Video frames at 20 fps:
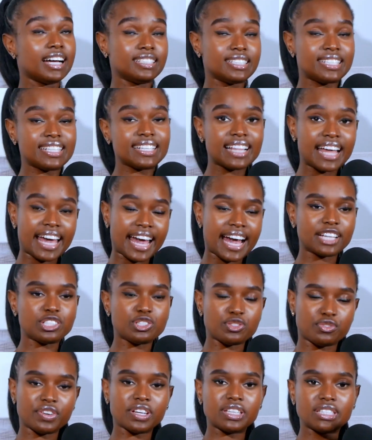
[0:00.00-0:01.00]
until i
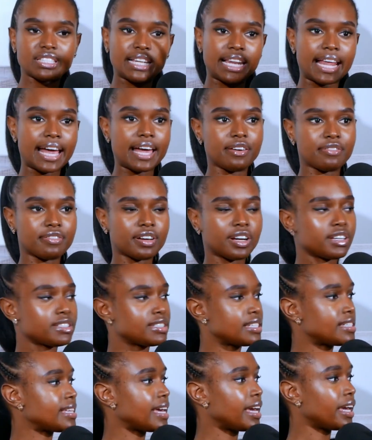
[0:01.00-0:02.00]
had to face life and i
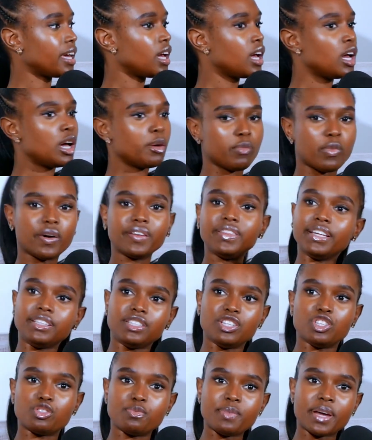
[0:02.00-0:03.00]
was just like what they
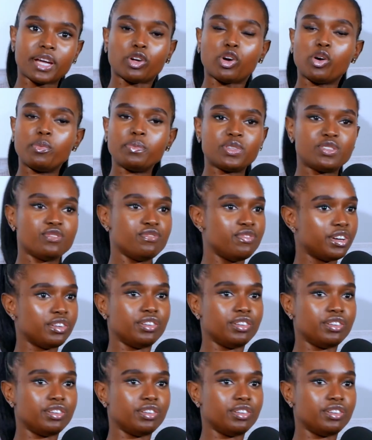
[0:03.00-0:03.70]
teach me at home is